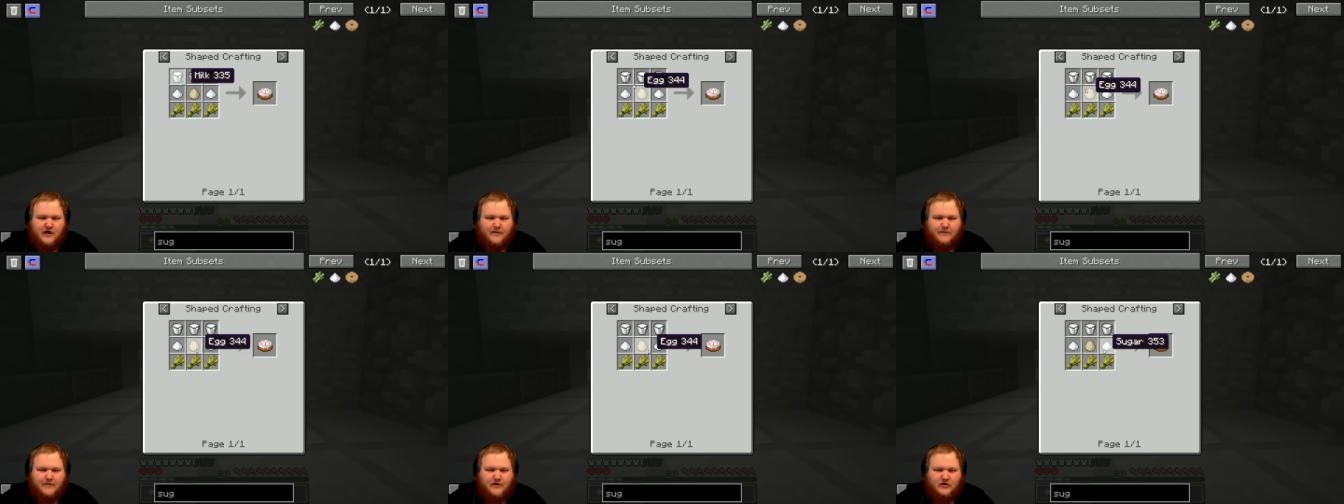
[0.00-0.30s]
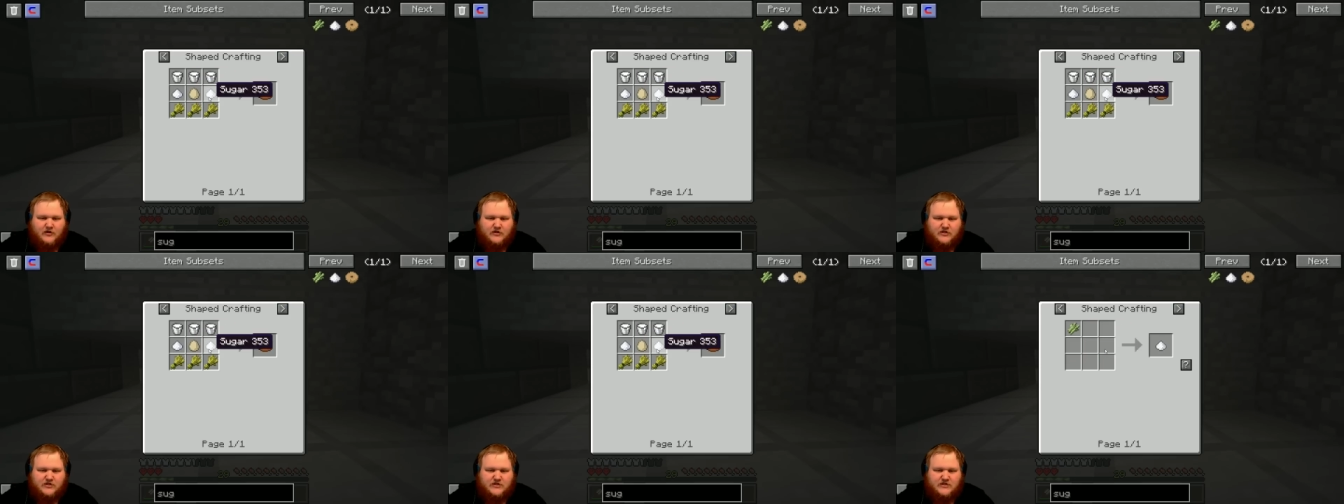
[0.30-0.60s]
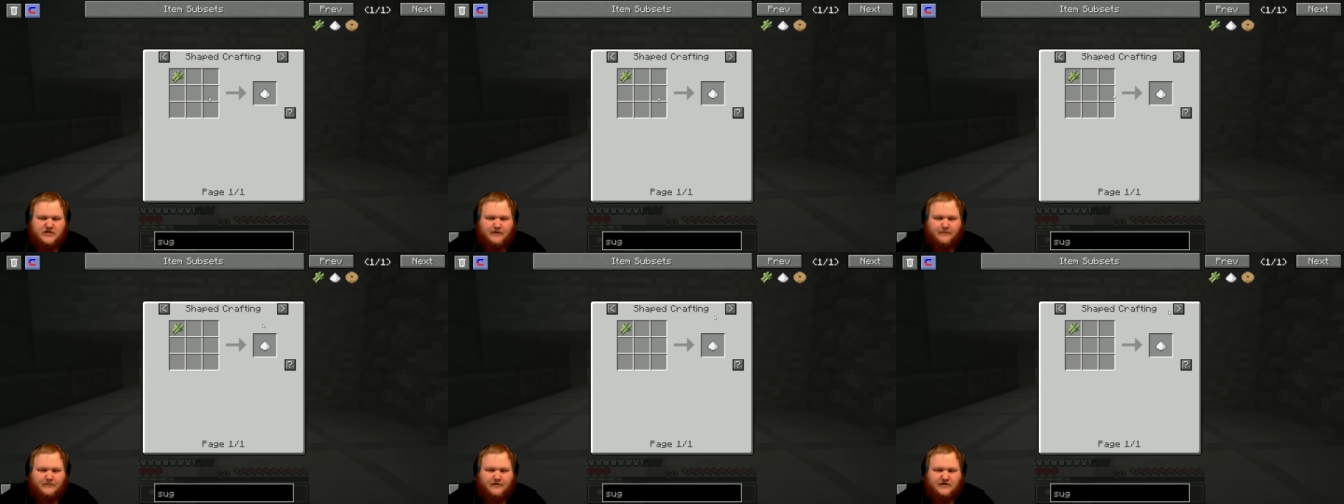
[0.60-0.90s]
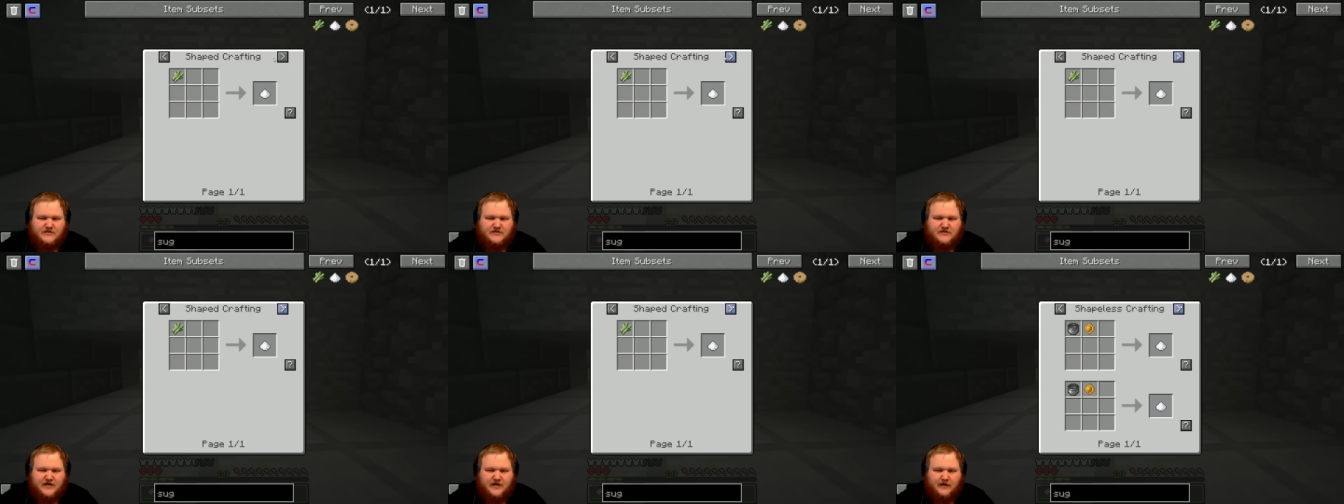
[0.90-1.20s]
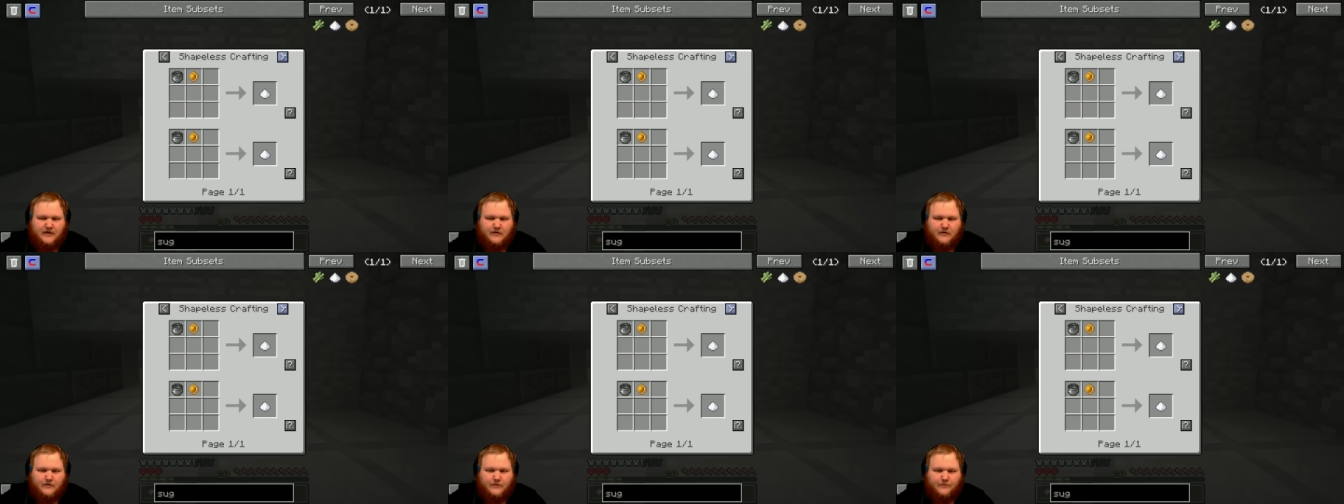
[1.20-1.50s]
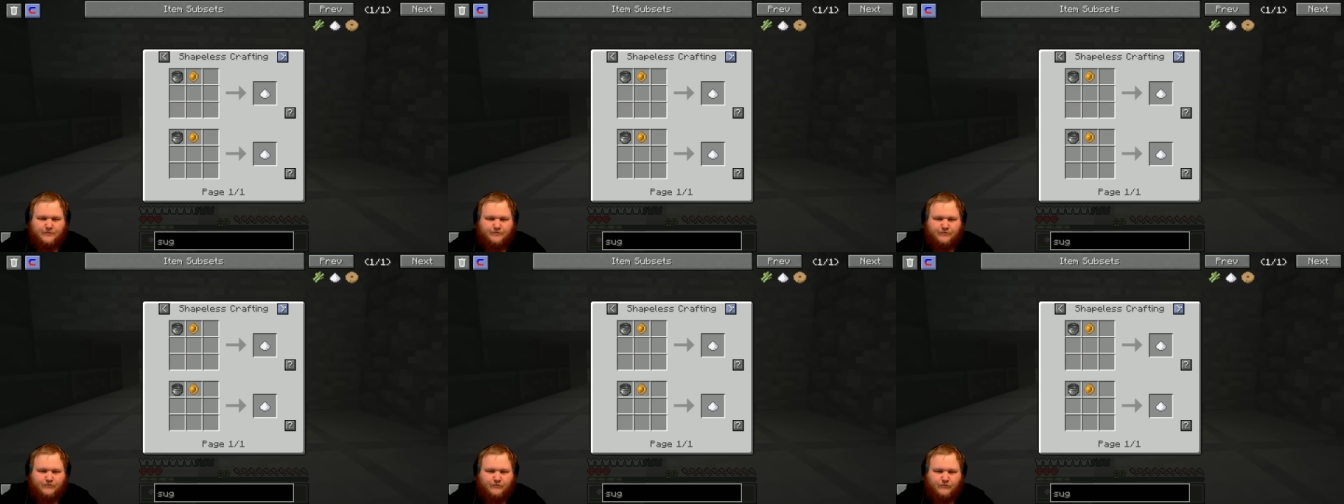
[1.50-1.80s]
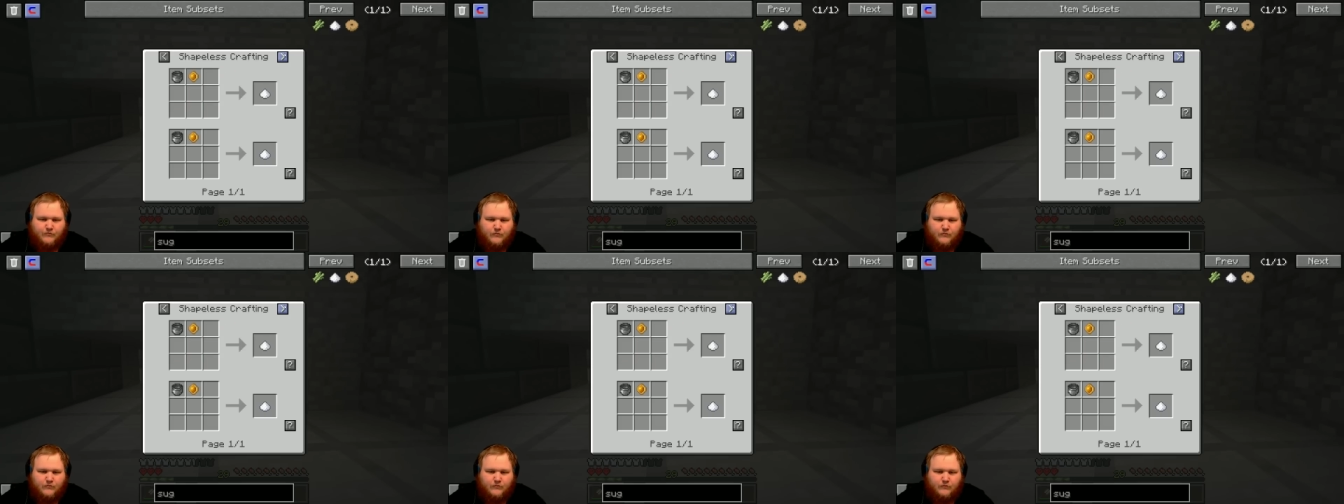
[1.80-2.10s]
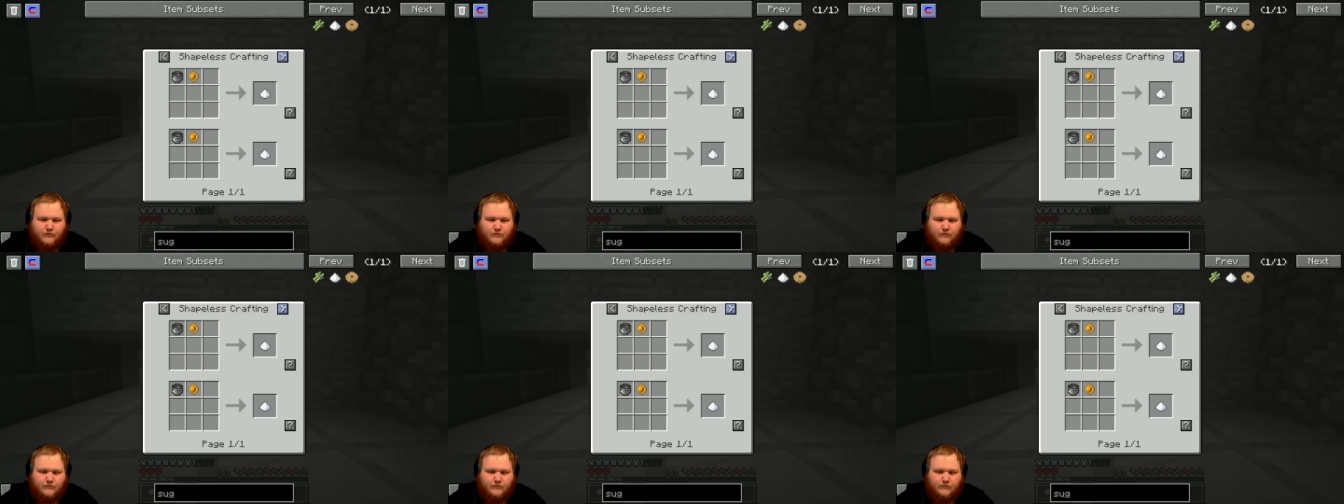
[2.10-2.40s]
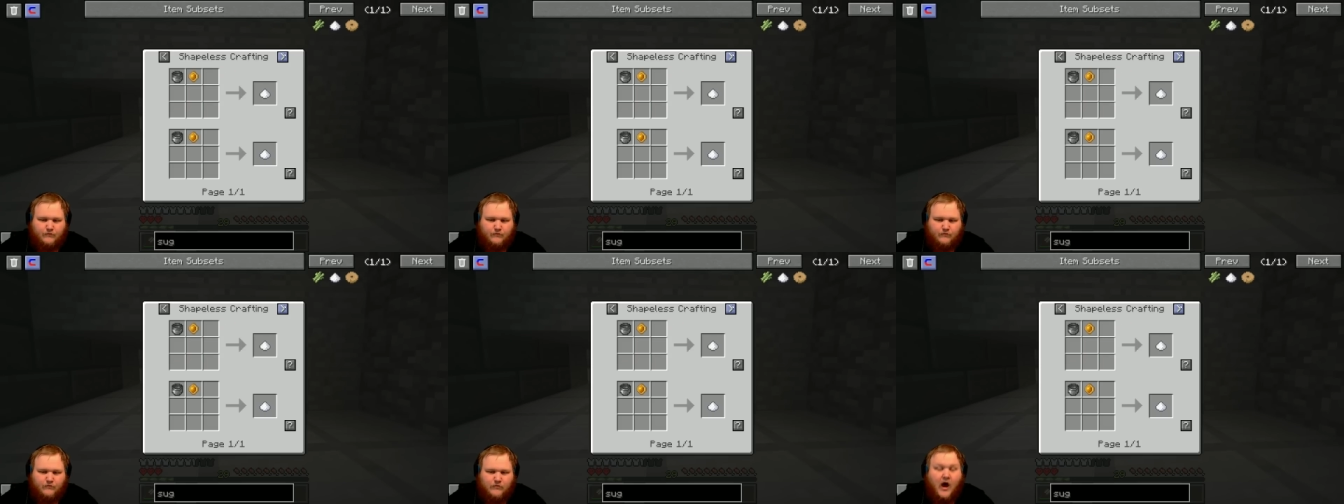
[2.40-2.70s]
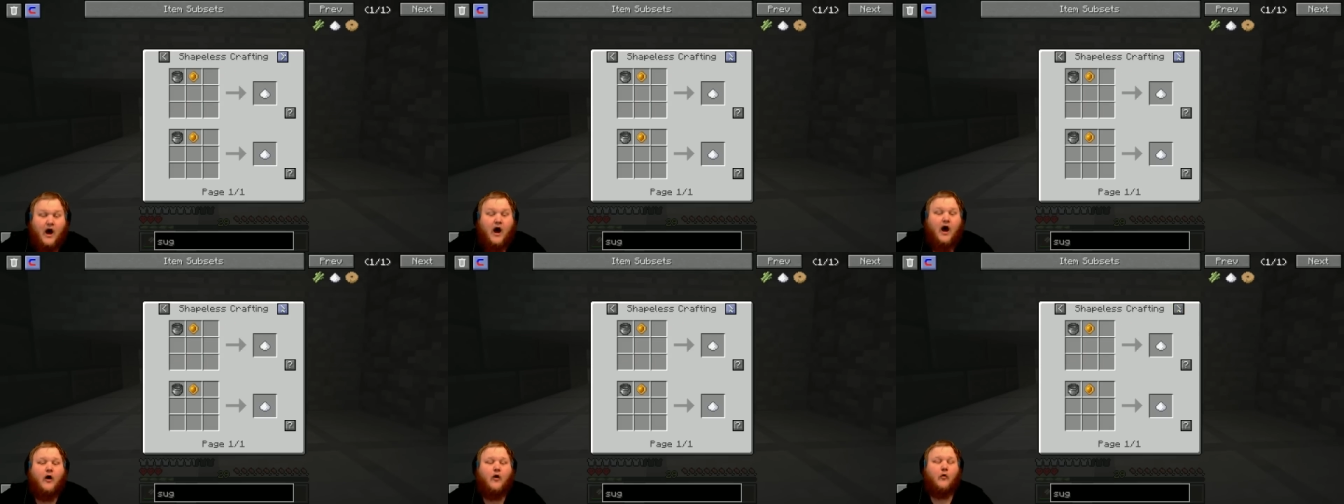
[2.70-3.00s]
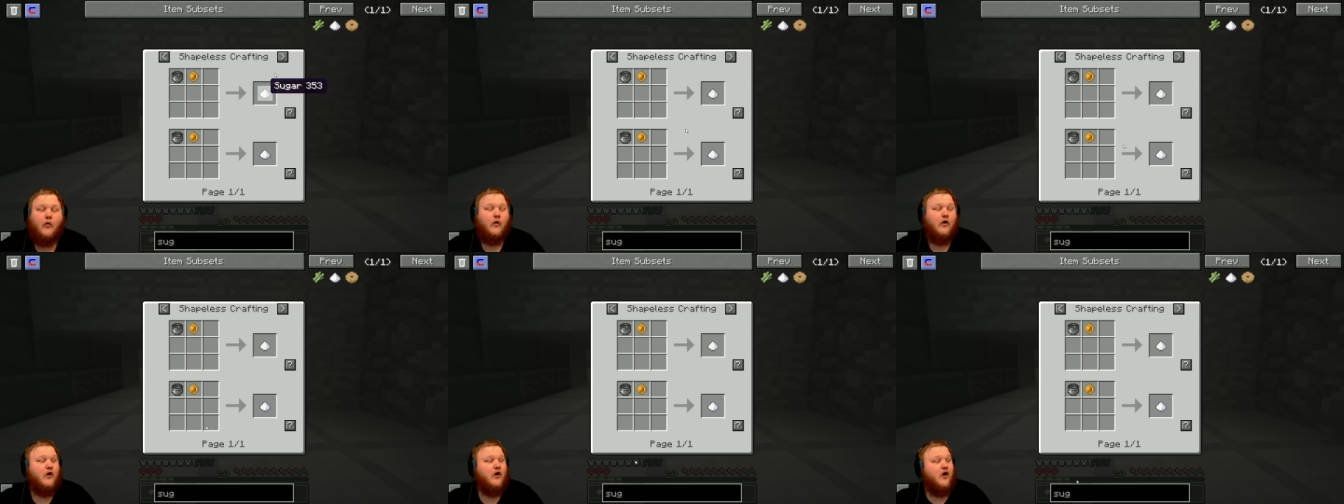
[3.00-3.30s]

I'm going to look this up. Let's see. Oh,